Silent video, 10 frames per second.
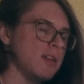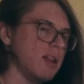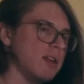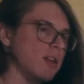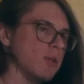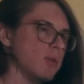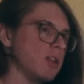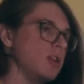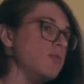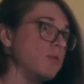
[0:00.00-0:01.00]
that they normally
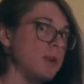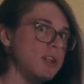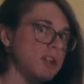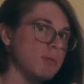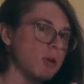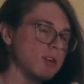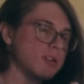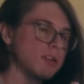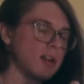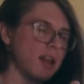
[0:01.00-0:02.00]
use Ouija
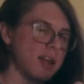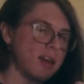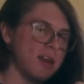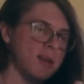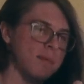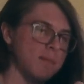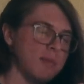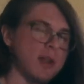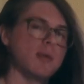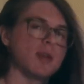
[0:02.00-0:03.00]
boards to like
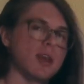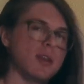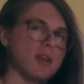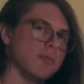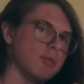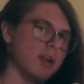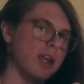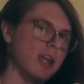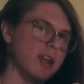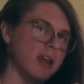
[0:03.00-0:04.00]
manipulate their
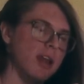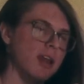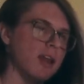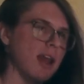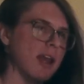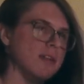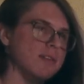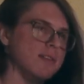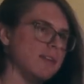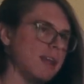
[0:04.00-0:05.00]
prey
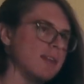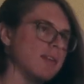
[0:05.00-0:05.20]
and get